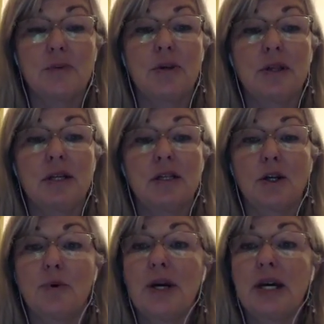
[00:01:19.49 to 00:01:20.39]
with just a
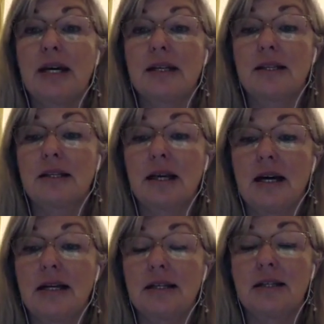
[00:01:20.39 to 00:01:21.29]
quick
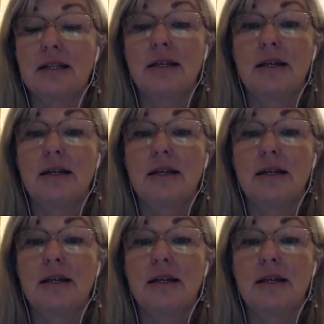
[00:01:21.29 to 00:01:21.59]
exercise.